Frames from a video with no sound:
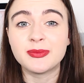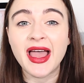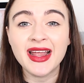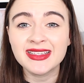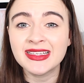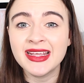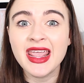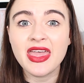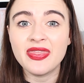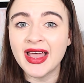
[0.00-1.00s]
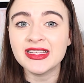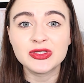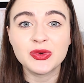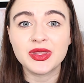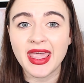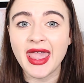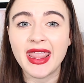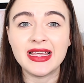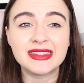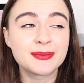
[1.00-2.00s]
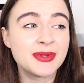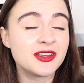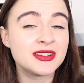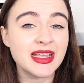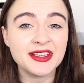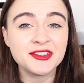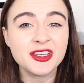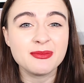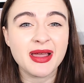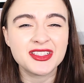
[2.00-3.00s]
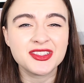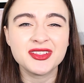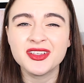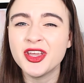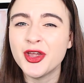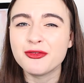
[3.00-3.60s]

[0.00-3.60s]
but actually that's not the case because as you can imagine,